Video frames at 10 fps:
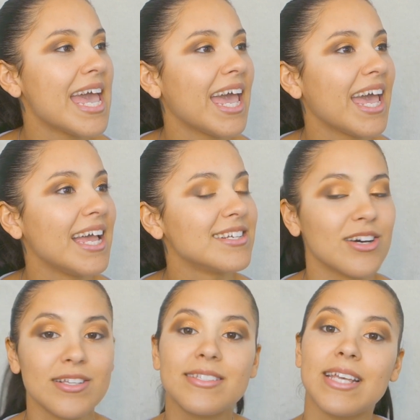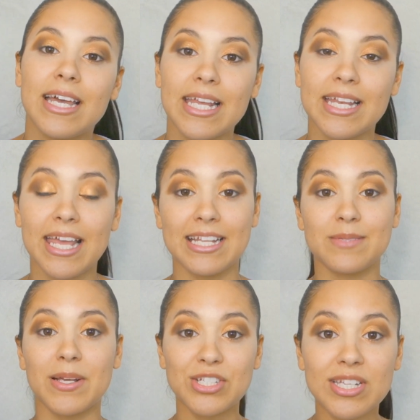And all of a sudden, and
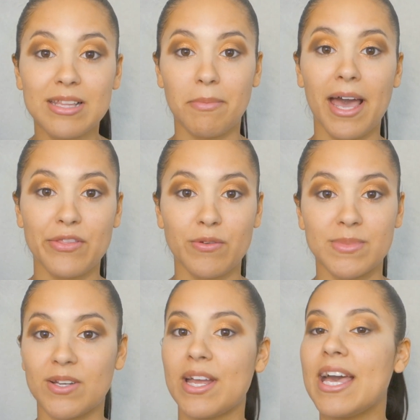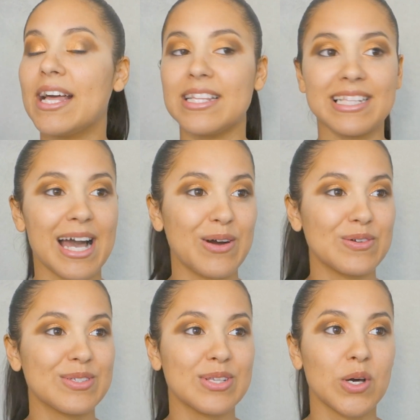especially in the bathrooms, they're hella
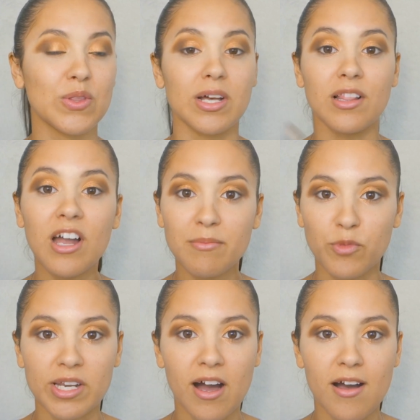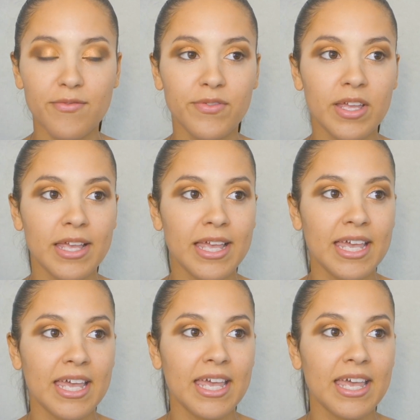loud. So the alarm went off.
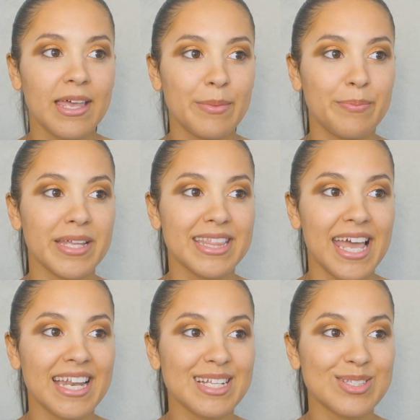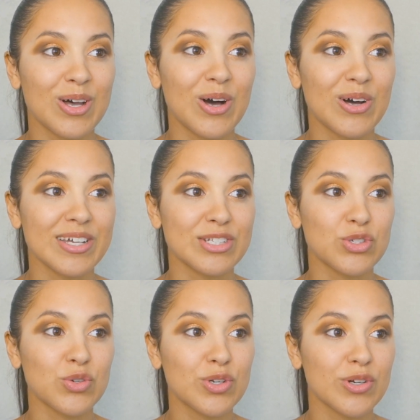But then it's all
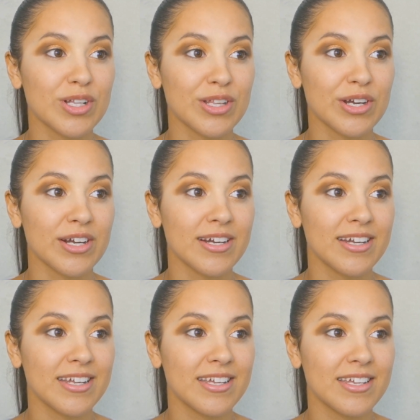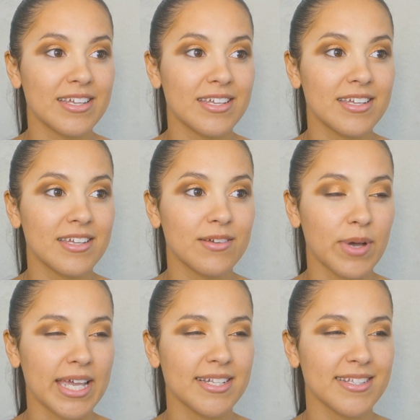intruder alert.
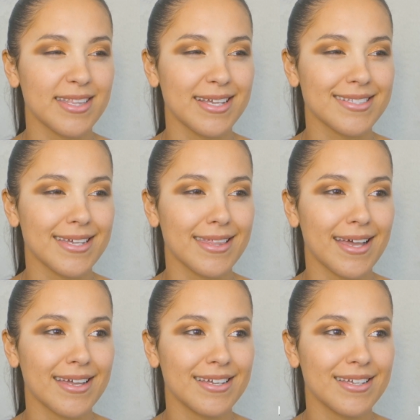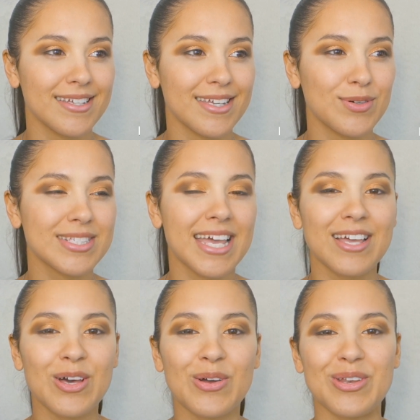Wait, did they say that? It was
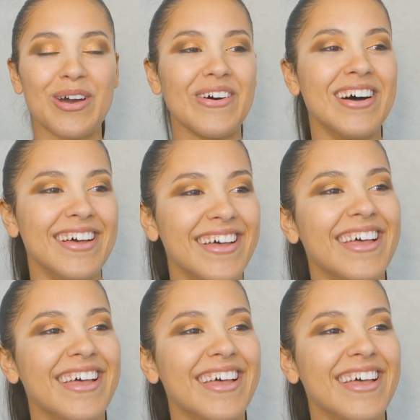like, no.